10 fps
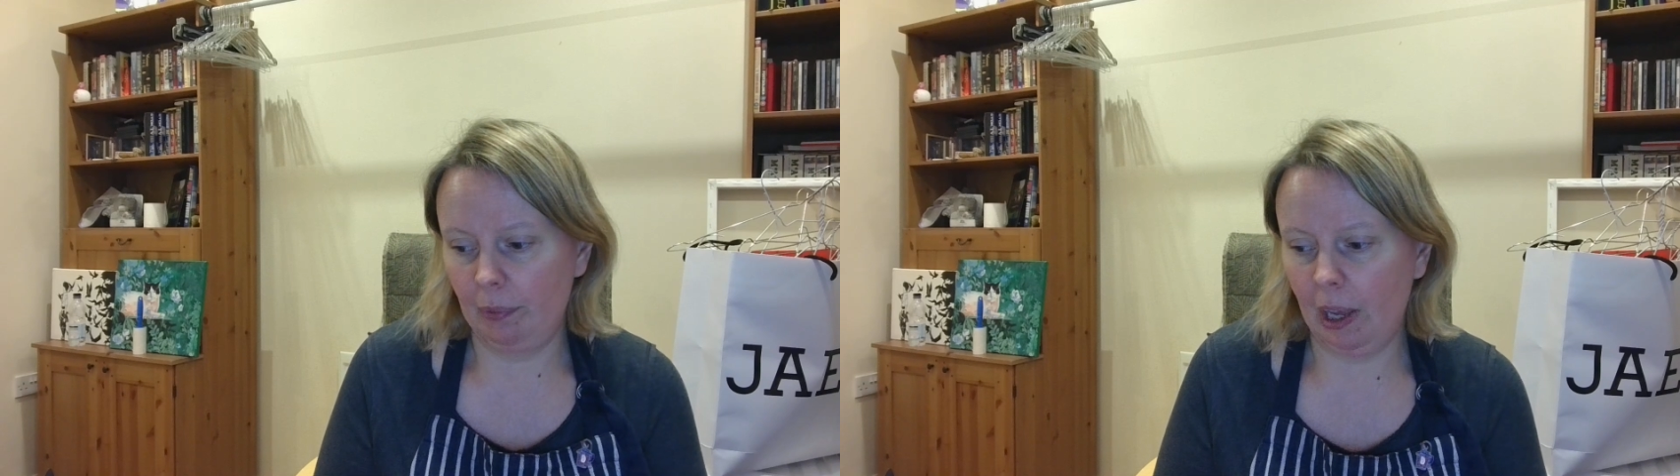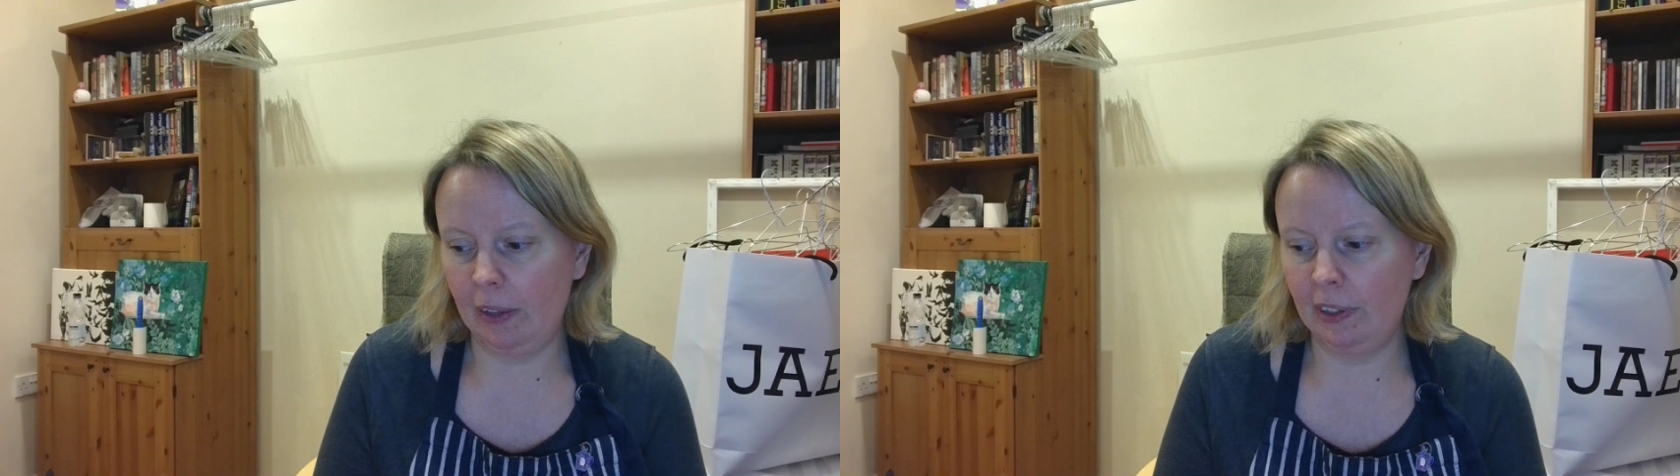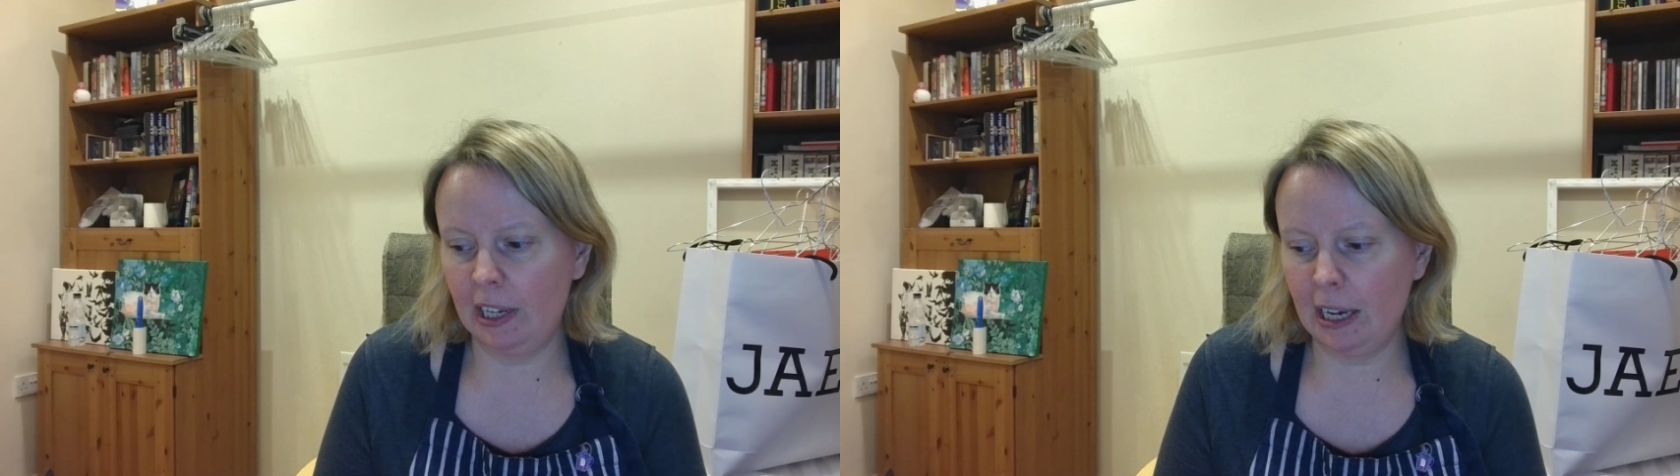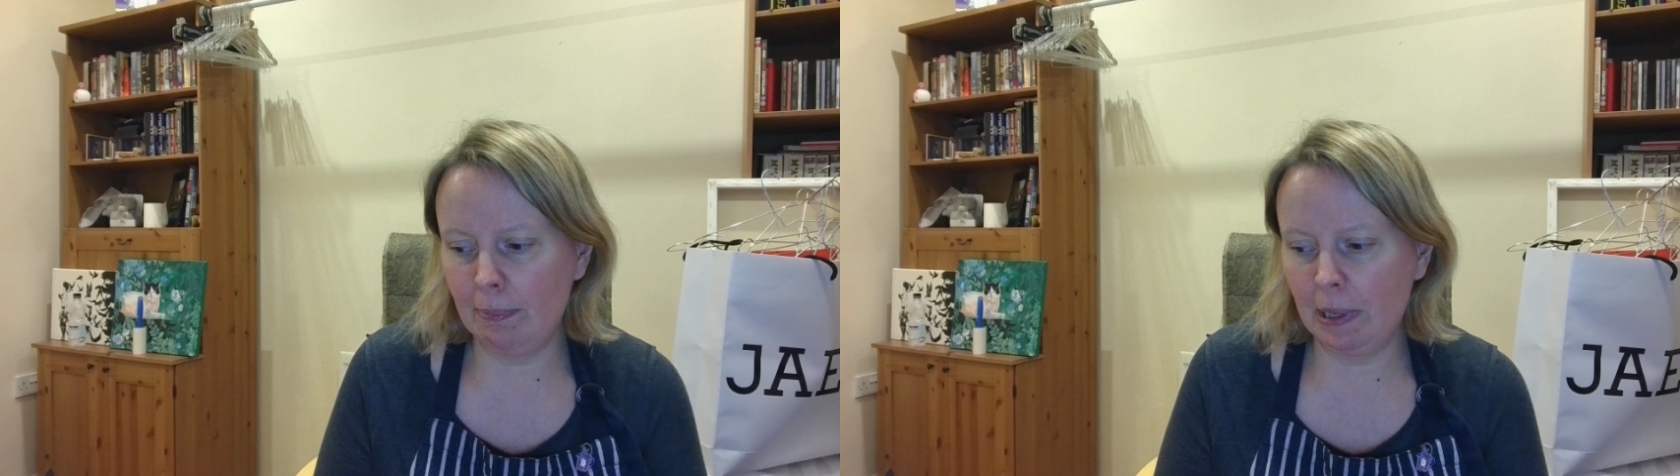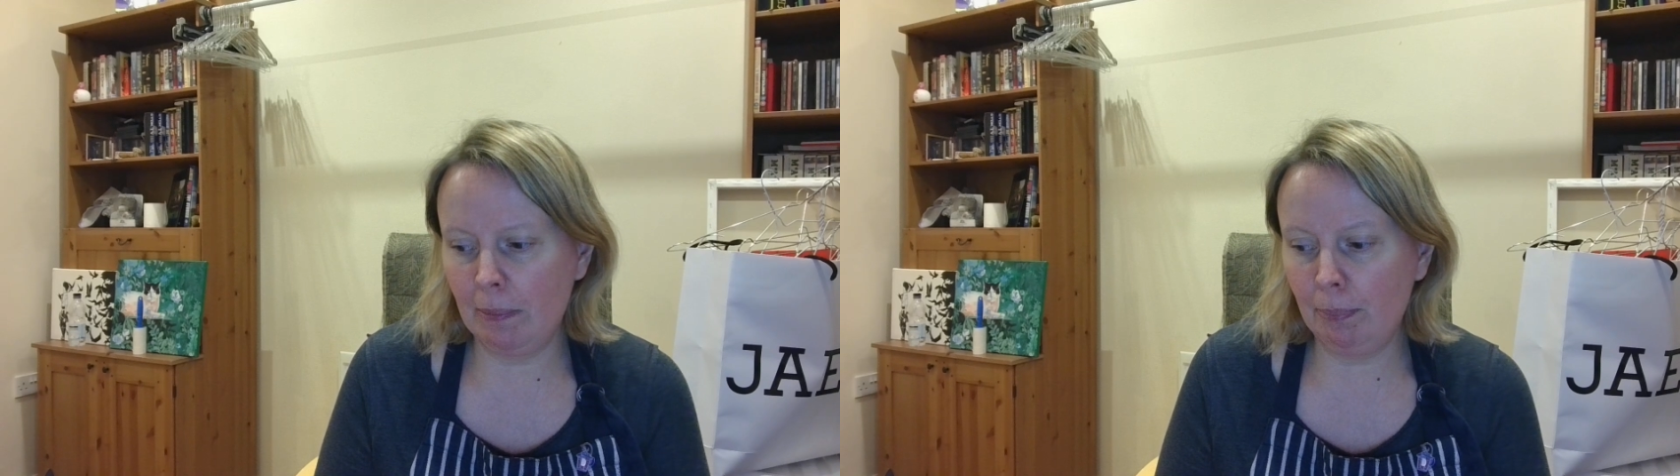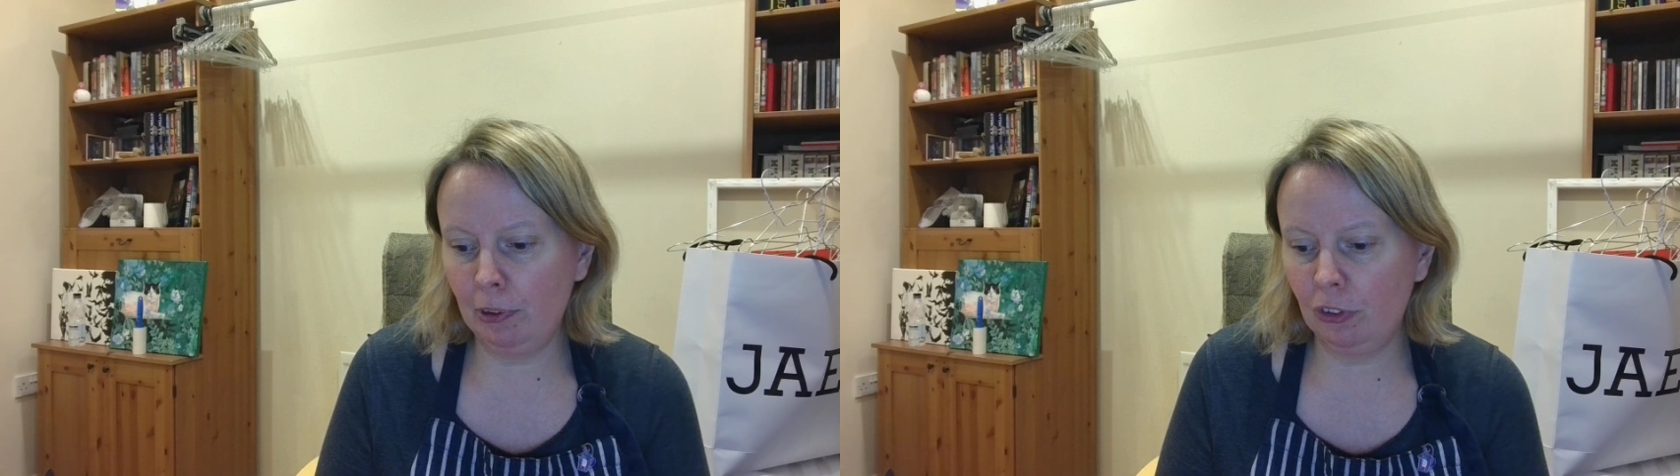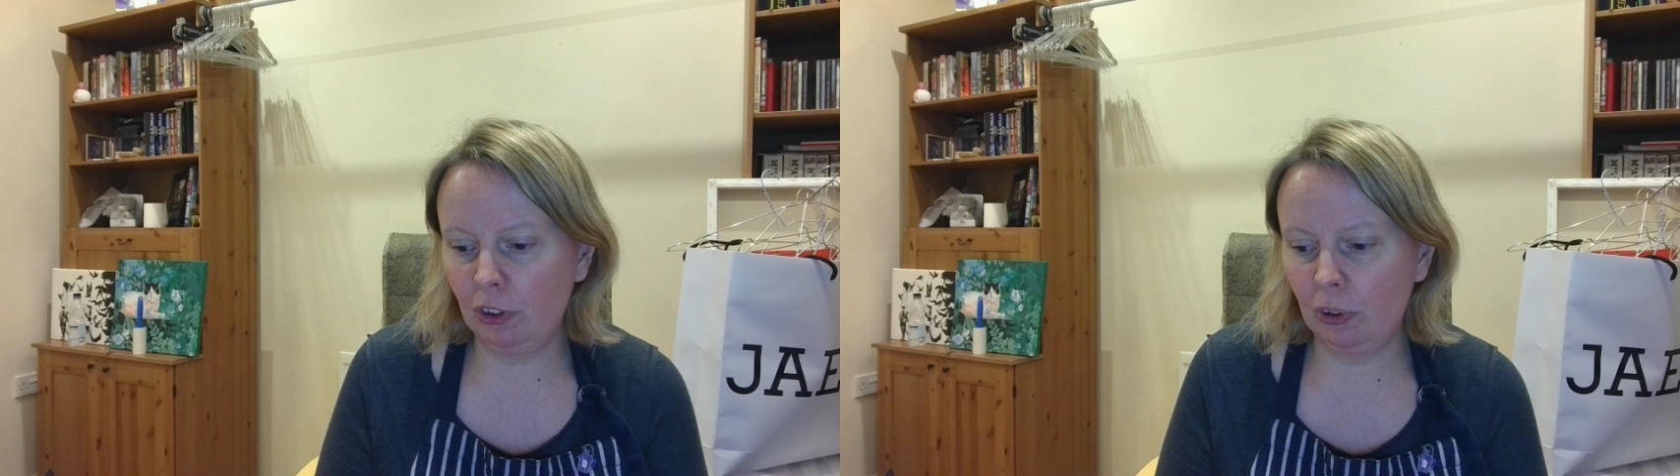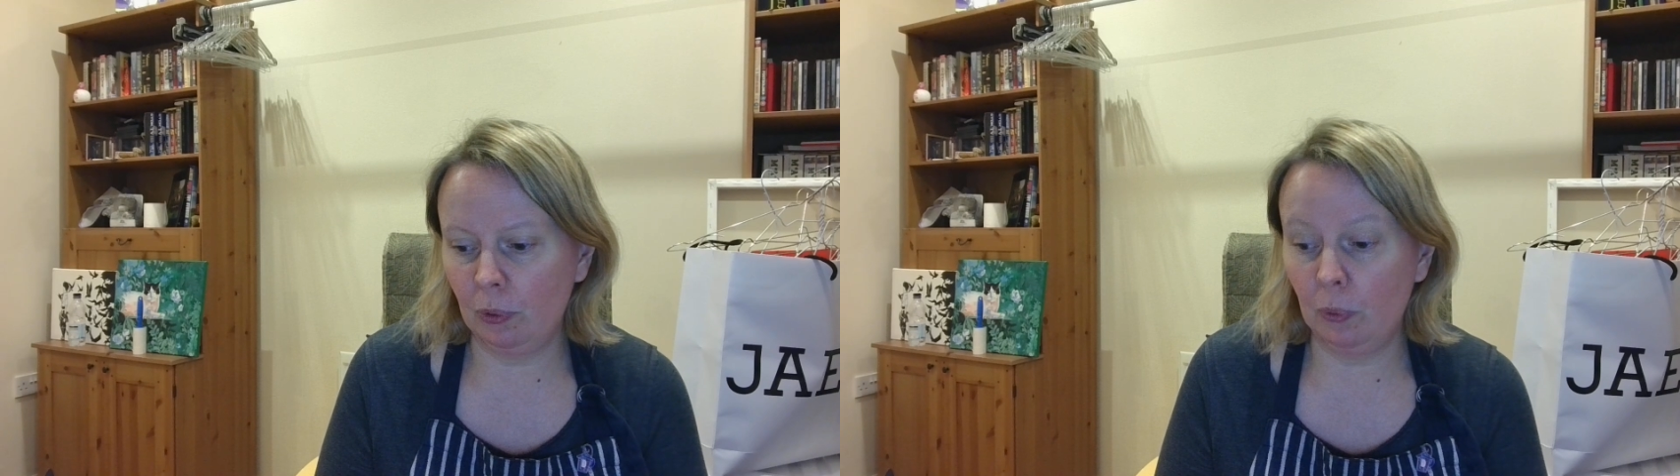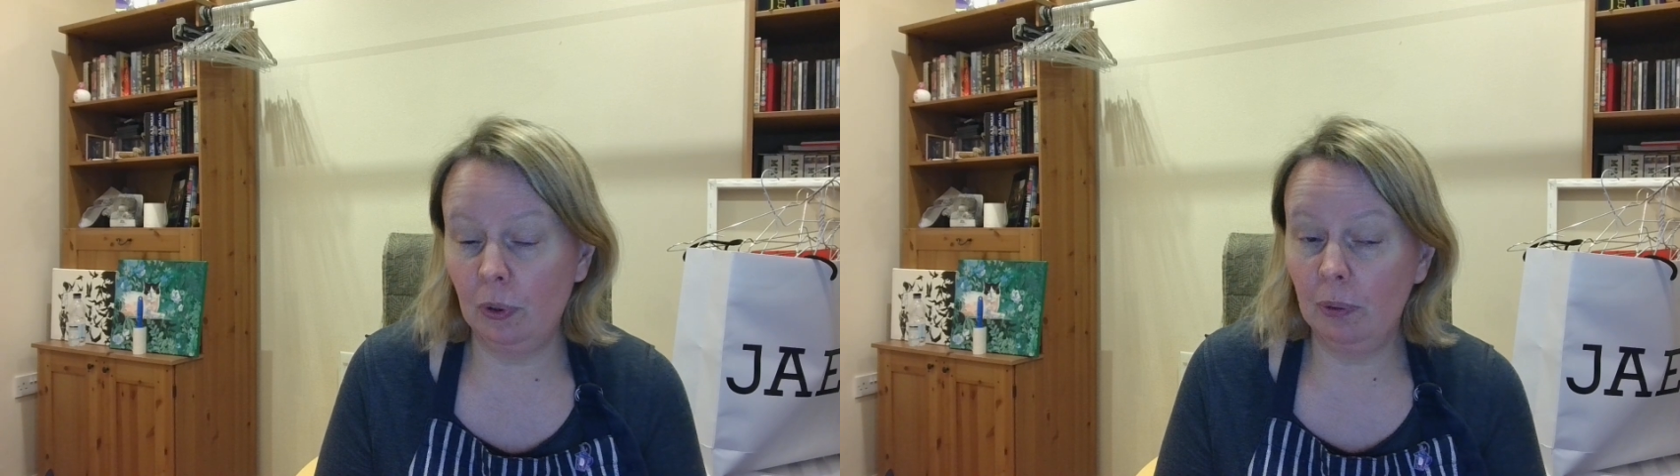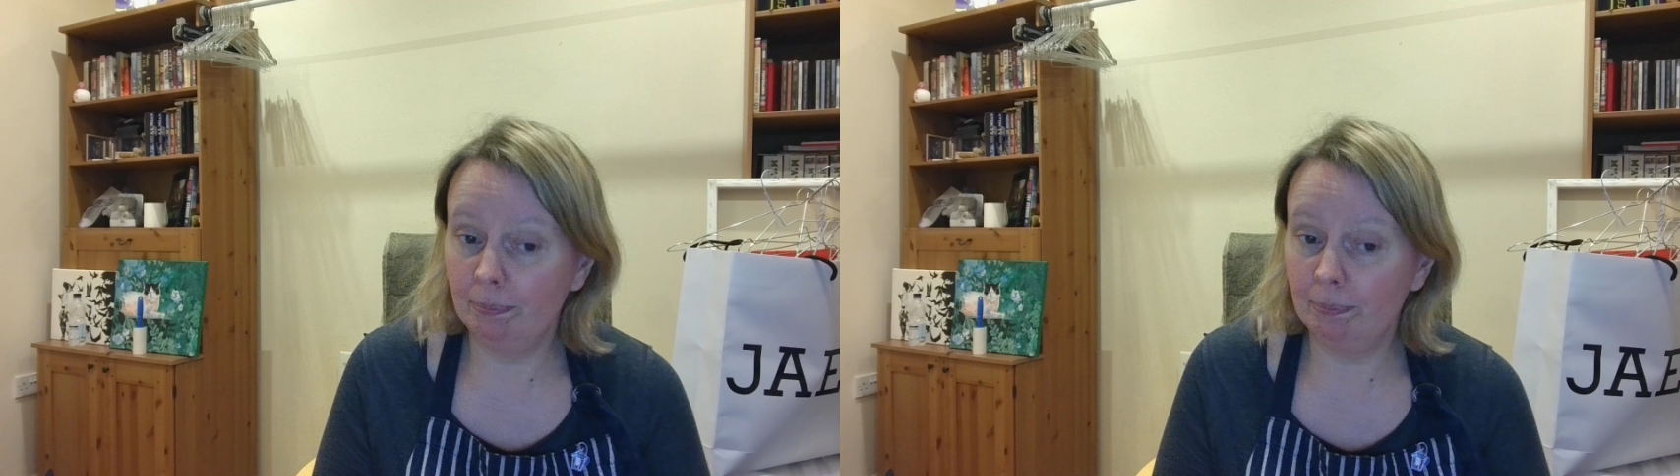And they are being pursued